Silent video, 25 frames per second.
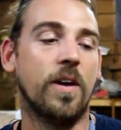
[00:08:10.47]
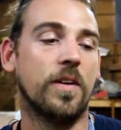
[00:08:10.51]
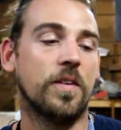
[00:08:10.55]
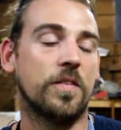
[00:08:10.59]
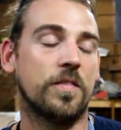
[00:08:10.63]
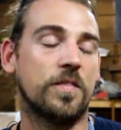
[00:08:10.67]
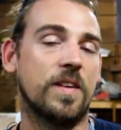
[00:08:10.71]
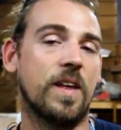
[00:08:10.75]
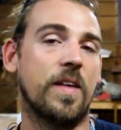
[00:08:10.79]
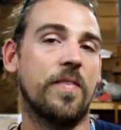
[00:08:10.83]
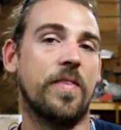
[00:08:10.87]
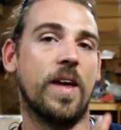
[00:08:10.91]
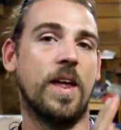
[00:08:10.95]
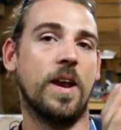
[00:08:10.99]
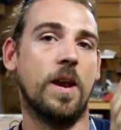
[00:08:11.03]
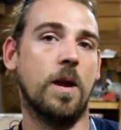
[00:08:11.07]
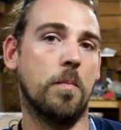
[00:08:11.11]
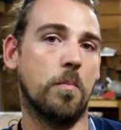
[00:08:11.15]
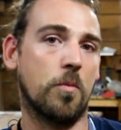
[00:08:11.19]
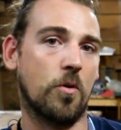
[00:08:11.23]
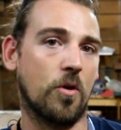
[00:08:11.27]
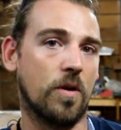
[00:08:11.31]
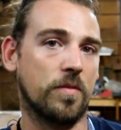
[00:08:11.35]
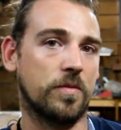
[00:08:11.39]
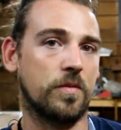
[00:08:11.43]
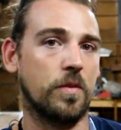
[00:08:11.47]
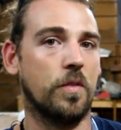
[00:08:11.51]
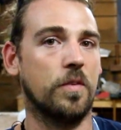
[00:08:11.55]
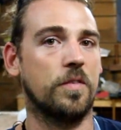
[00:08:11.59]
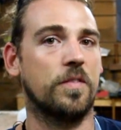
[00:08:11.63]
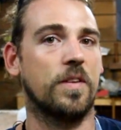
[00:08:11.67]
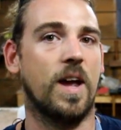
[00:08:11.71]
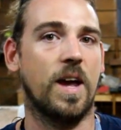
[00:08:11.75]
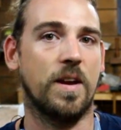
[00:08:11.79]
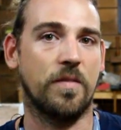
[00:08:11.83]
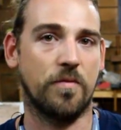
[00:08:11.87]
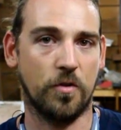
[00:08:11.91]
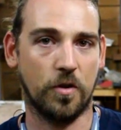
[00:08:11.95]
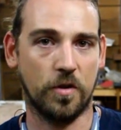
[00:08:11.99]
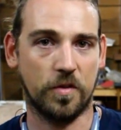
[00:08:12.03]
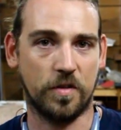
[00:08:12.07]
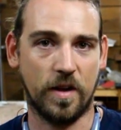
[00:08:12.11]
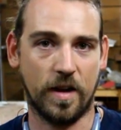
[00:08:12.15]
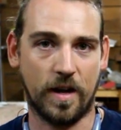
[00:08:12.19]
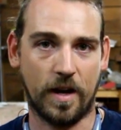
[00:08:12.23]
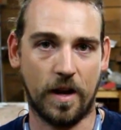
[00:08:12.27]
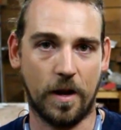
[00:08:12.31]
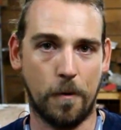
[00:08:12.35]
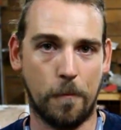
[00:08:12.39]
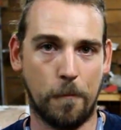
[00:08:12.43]
set that number off to the side for a
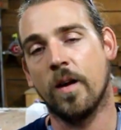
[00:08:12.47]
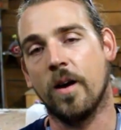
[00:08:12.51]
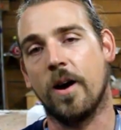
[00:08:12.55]
second.